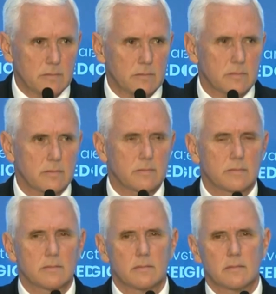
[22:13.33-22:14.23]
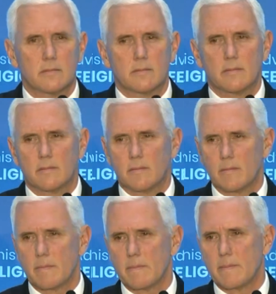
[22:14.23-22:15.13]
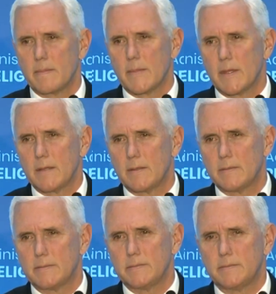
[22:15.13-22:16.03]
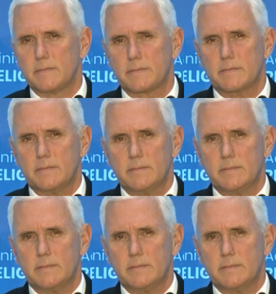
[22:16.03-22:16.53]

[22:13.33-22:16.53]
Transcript: [no speech]